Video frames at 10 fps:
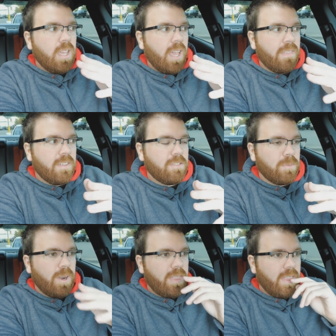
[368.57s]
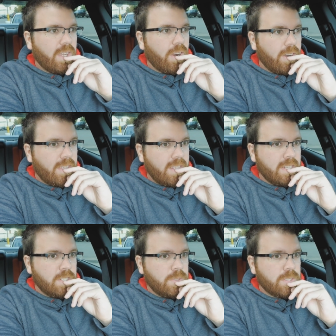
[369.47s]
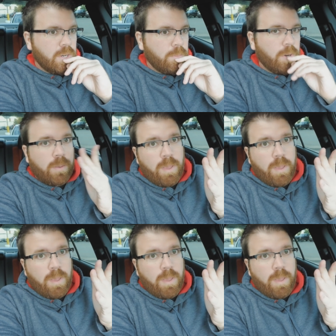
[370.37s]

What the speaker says: and this is where I think RT didn't do his homework.